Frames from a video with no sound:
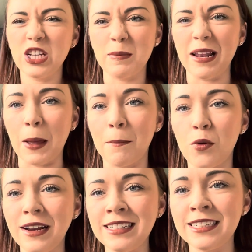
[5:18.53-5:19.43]
bit like
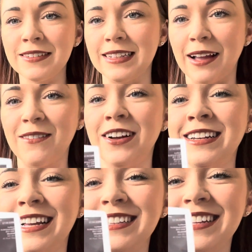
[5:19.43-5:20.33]
Predator in that
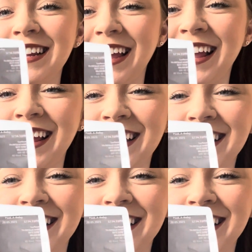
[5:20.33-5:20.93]
one, doesn't he?